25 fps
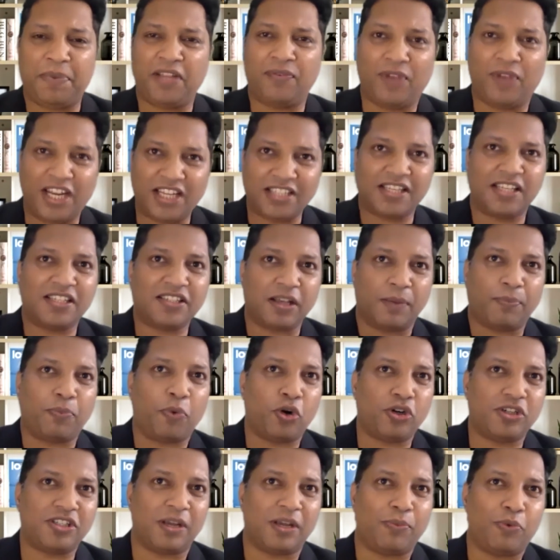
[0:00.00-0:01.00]
When I say
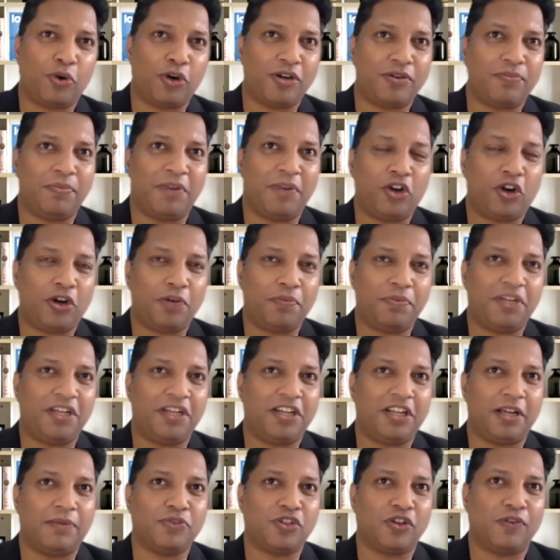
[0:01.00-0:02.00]
support may not be in
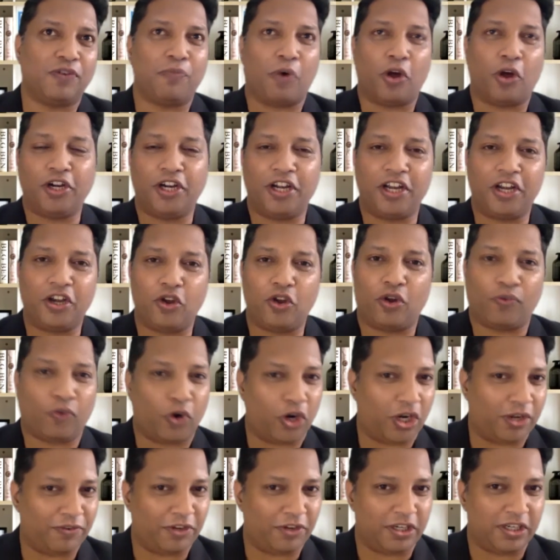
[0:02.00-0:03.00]
terms of monetary or
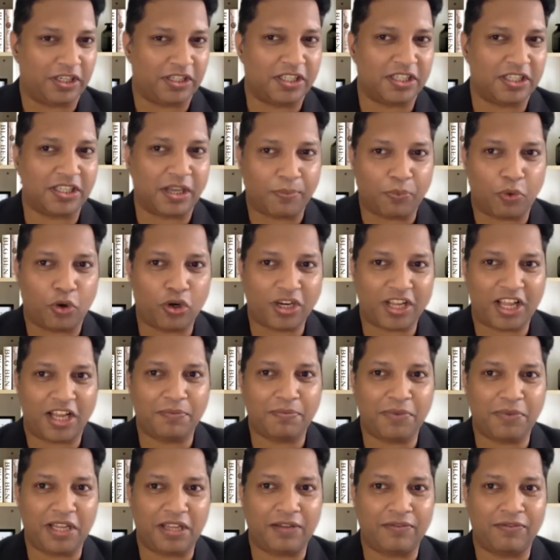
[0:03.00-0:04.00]
whatever it is. The support can
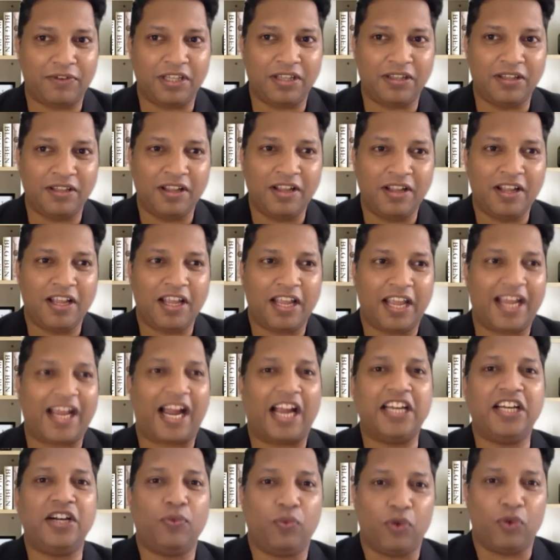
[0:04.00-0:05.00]
be even a
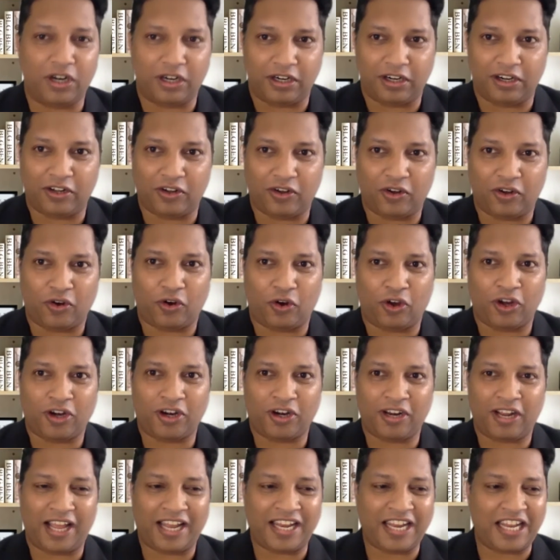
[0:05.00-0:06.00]
kind word or
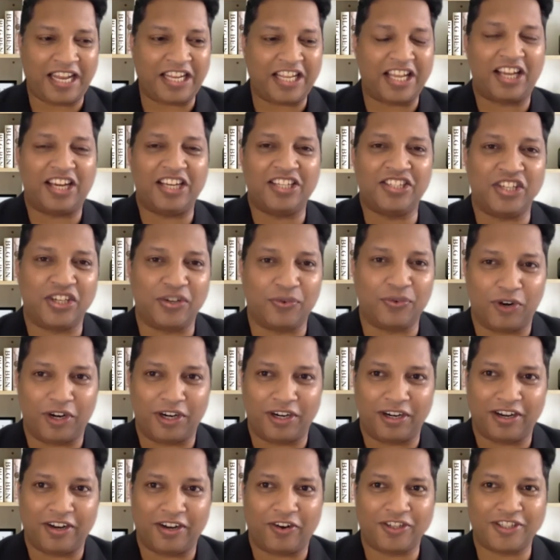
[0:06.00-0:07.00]
an encouraging word,
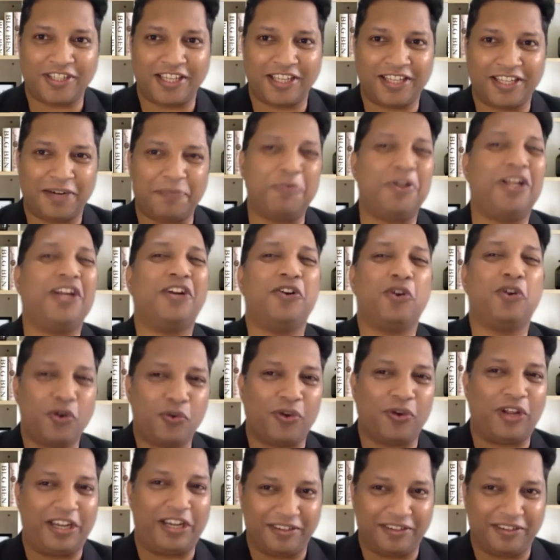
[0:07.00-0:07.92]
saying that, Mihir, don't worry.